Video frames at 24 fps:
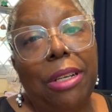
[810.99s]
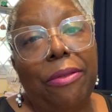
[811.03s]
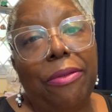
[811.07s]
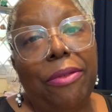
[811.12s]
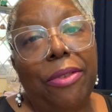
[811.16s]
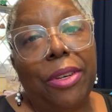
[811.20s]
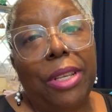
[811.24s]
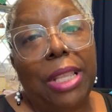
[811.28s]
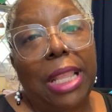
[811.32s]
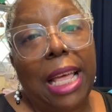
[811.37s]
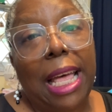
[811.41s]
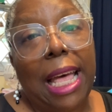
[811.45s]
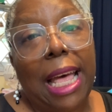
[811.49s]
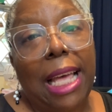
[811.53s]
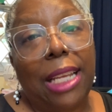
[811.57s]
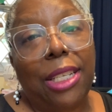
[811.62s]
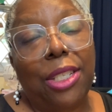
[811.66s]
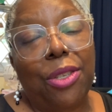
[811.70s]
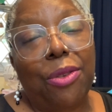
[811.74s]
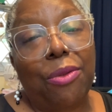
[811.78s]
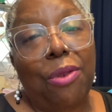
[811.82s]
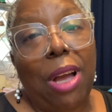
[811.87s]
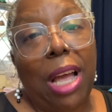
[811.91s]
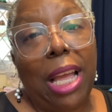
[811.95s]
for that
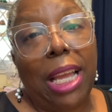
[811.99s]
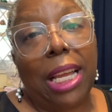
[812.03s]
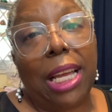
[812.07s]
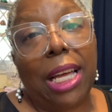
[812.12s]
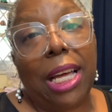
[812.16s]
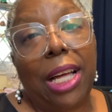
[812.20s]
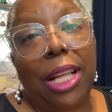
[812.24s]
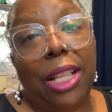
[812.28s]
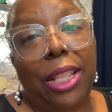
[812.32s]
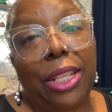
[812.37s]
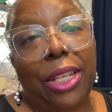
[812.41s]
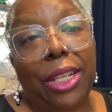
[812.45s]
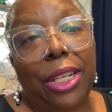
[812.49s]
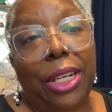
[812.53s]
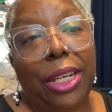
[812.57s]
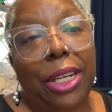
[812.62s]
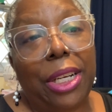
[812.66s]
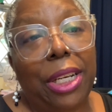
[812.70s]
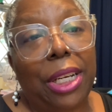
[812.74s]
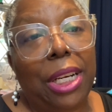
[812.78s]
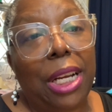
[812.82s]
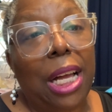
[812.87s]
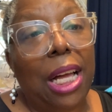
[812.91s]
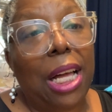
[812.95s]
tricolor